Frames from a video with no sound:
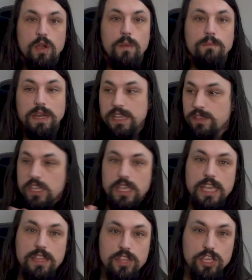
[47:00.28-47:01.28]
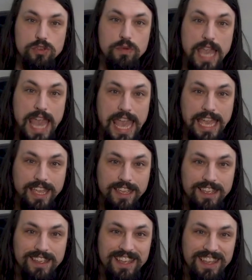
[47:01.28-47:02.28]
but in the
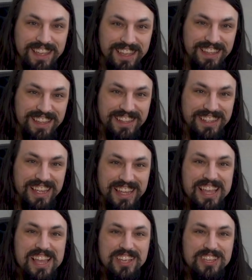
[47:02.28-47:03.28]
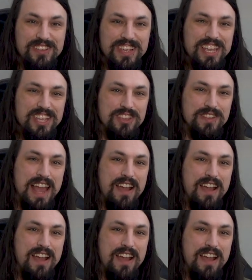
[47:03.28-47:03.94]
UK, you now